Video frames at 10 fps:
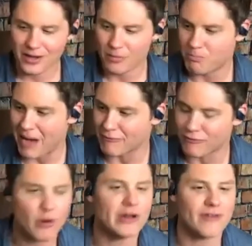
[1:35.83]
about
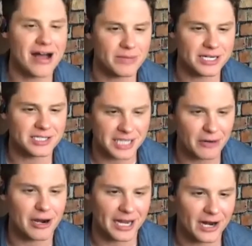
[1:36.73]
45 minutes later,
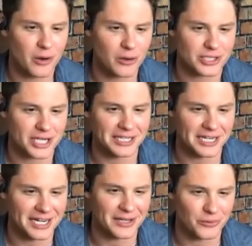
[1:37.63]
I got a call saying that I
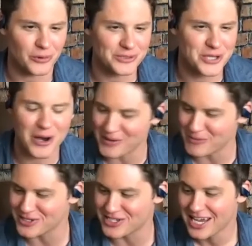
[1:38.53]
got the role. So it
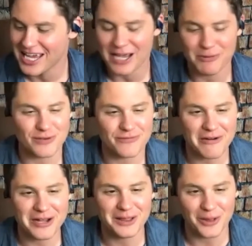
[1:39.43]
was a
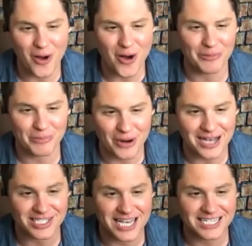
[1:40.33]
very long
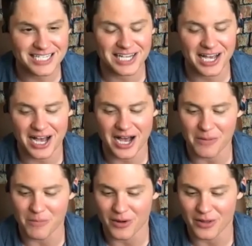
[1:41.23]
process
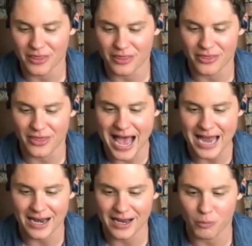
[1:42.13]

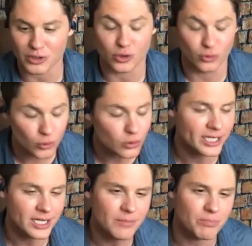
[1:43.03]
that was
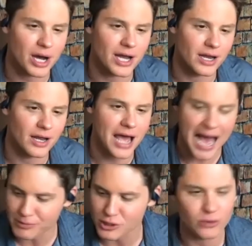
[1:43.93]
grueling, but
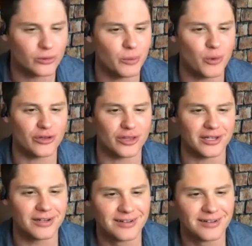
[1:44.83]
absolutely worth it.